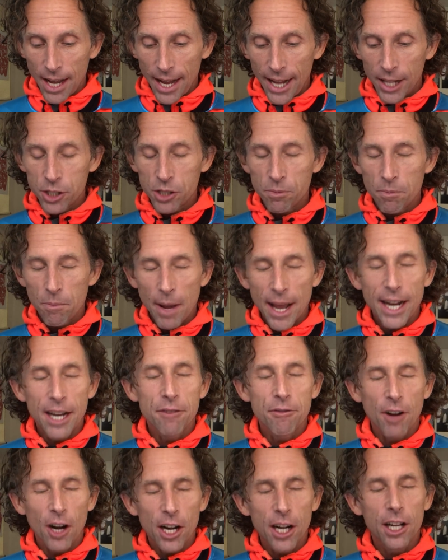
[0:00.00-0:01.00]
it's made
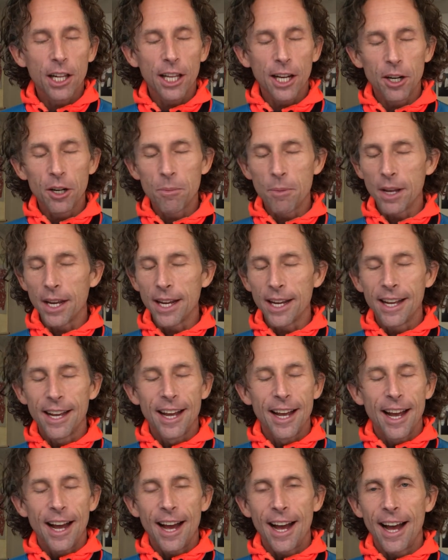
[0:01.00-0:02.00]
it very clear to me
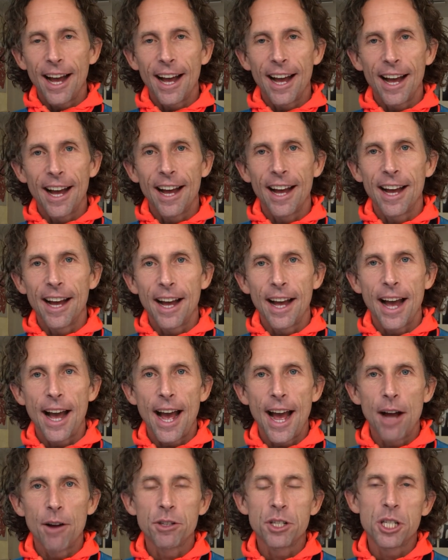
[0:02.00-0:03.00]

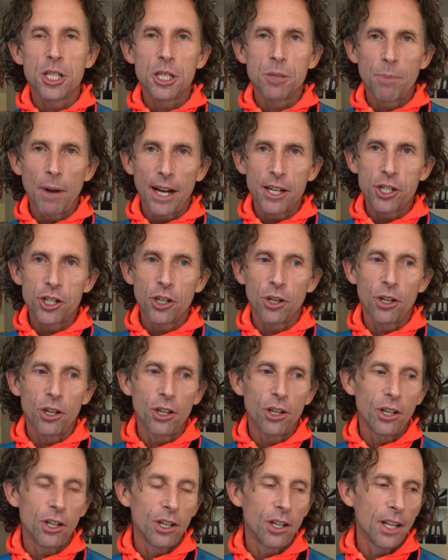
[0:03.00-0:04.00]
how
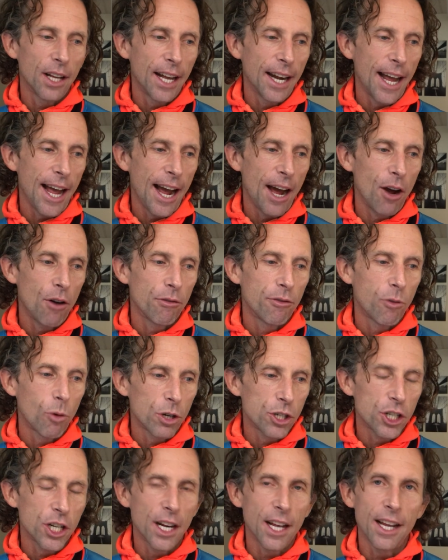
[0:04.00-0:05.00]
special and how
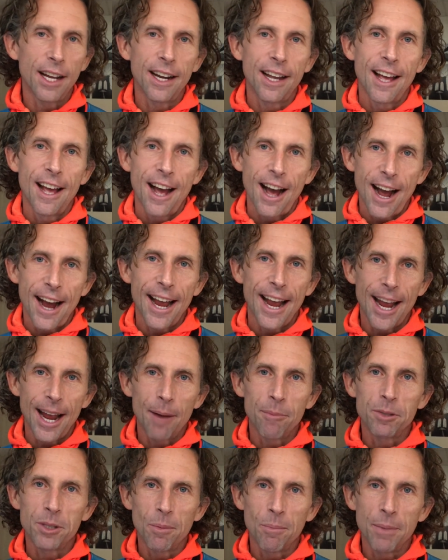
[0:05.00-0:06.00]
fortunate I
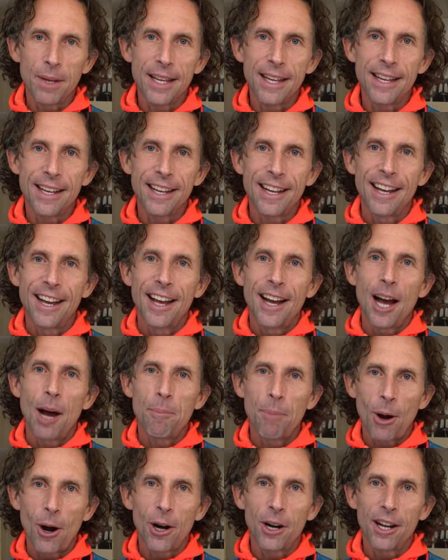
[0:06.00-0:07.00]
am to be a
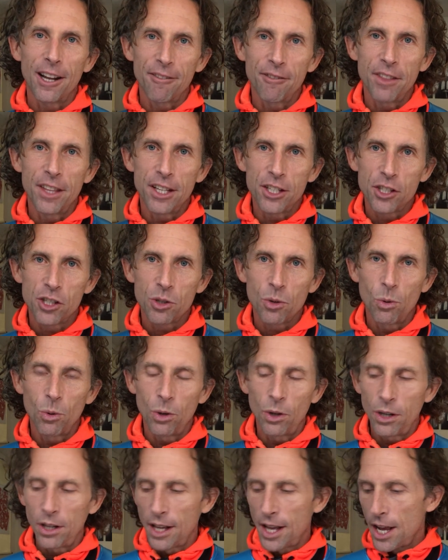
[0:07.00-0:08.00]
part of this
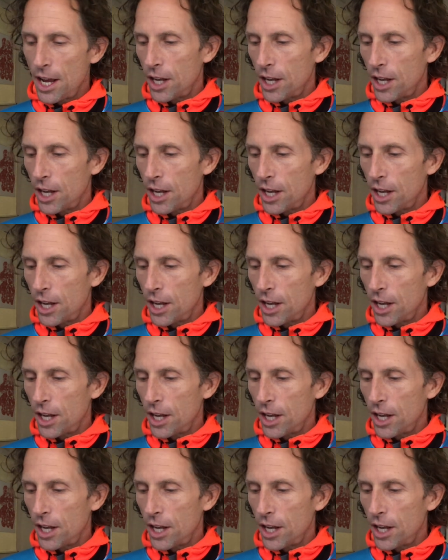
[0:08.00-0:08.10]
school.